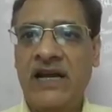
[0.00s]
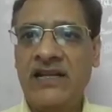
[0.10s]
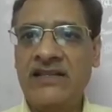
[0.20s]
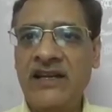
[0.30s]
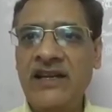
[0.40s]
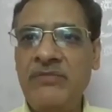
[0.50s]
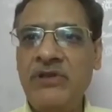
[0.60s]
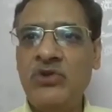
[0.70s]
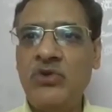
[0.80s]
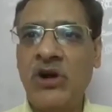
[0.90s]
Another name
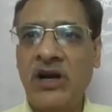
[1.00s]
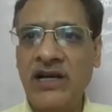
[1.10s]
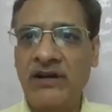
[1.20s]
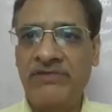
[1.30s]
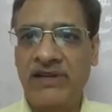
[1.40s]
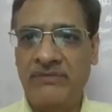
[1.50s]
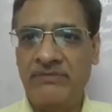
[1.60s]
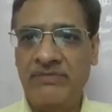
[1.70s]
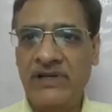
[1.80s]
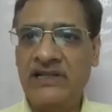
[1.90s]
is Uganda flame
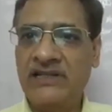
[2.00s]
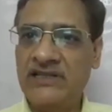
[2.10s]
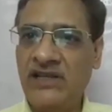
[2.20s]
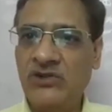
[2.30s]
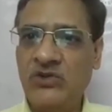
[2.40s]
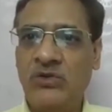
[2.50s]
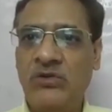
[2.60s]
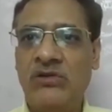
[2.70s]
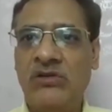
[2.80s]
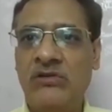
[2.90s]
because it is also
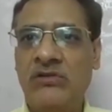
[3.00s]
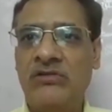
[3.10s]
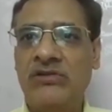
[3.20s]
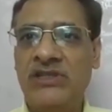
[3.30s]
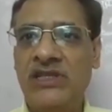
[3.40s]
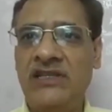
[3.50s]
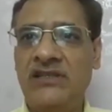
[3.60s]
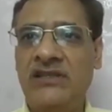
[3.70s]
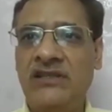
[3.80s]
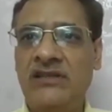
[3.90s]

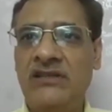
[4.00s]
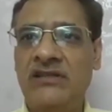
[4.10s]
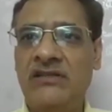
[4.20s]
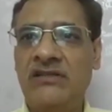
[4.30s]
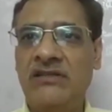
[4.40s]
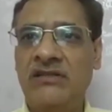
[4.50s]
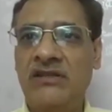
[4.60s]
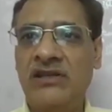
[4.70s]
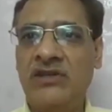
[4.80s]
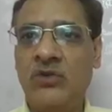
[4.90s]
seen
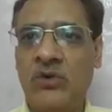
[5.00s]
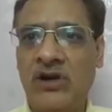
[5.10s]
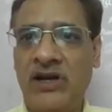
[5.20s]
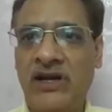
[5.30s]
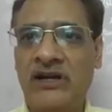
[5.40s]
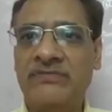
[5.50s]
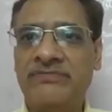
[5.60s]
in Uganda.